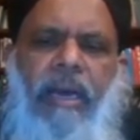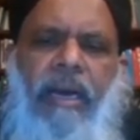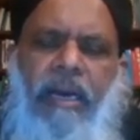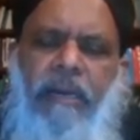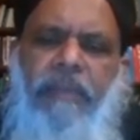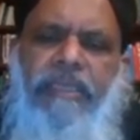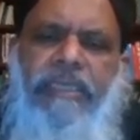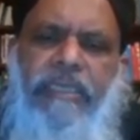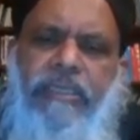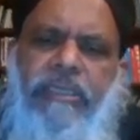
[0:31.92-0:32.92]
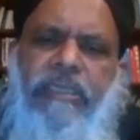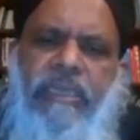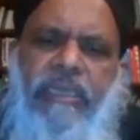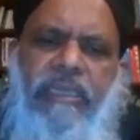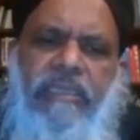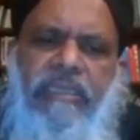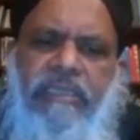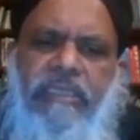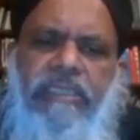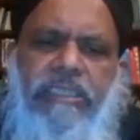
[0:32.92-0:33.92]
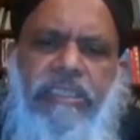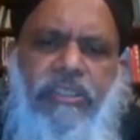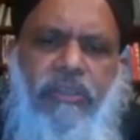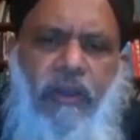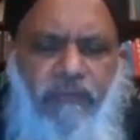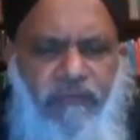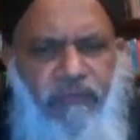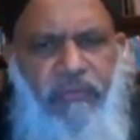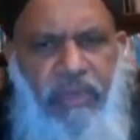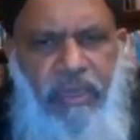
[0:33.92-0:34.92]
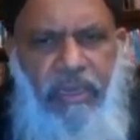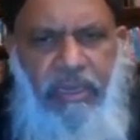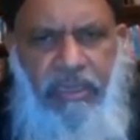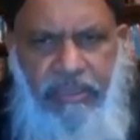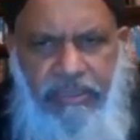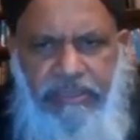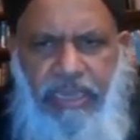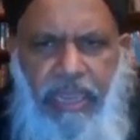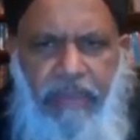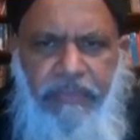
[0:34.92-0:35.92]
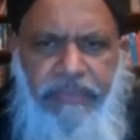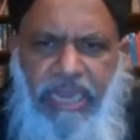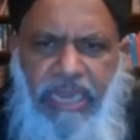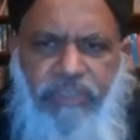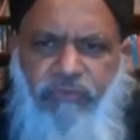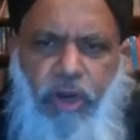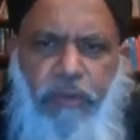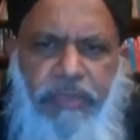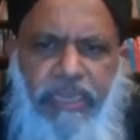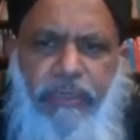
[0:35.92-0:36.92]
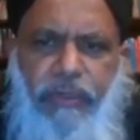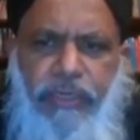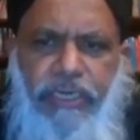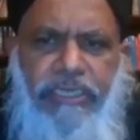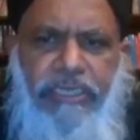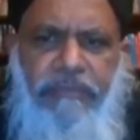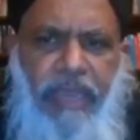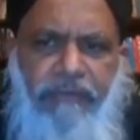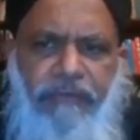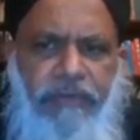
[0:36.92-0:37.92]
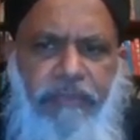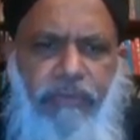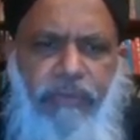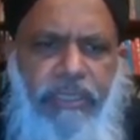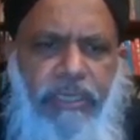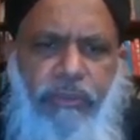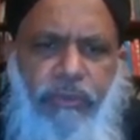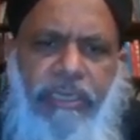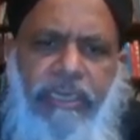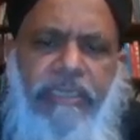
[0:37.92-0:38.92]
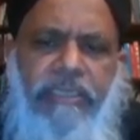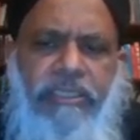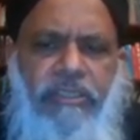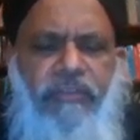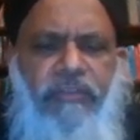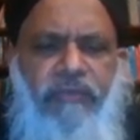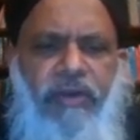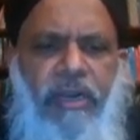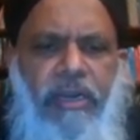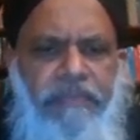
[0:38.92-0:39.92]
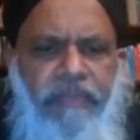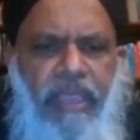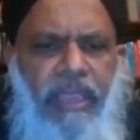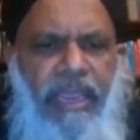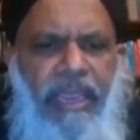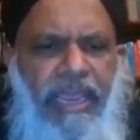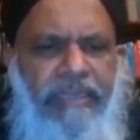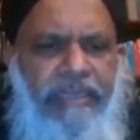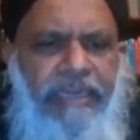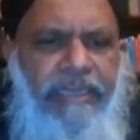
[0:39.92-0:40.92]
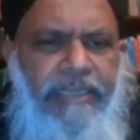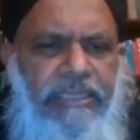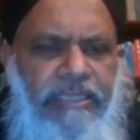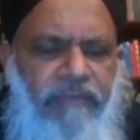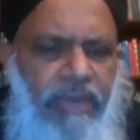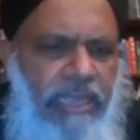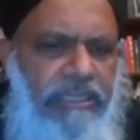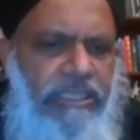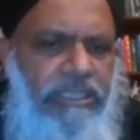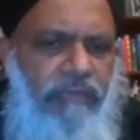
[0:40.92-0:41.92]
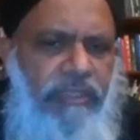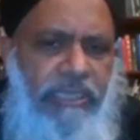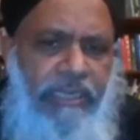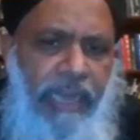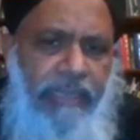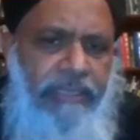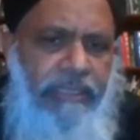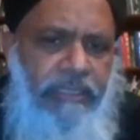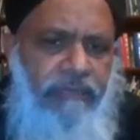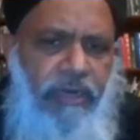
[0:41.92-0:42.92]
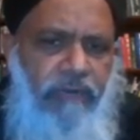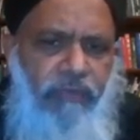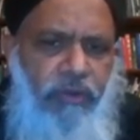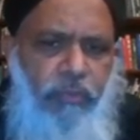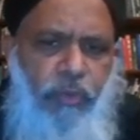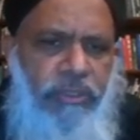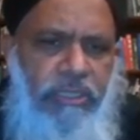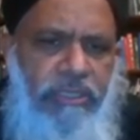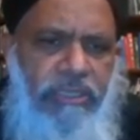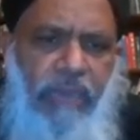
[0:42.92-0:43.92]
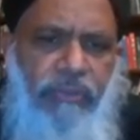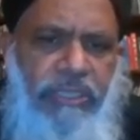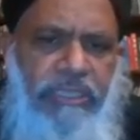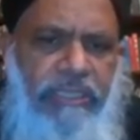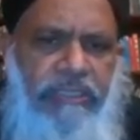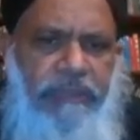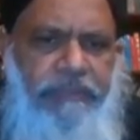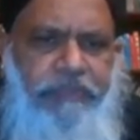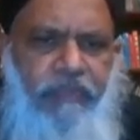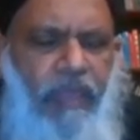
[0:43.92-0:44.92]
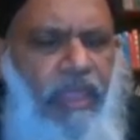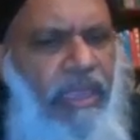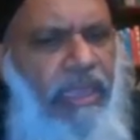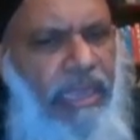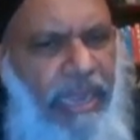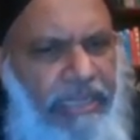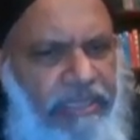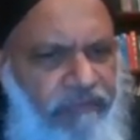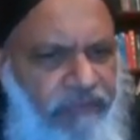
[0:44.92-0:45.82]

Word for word: Uh, but he, the teachings of uh, Islam transformed ignorant and backward Bedouin into leaders of the world and created a civilization which enlightened the world for more than a thousand years. And the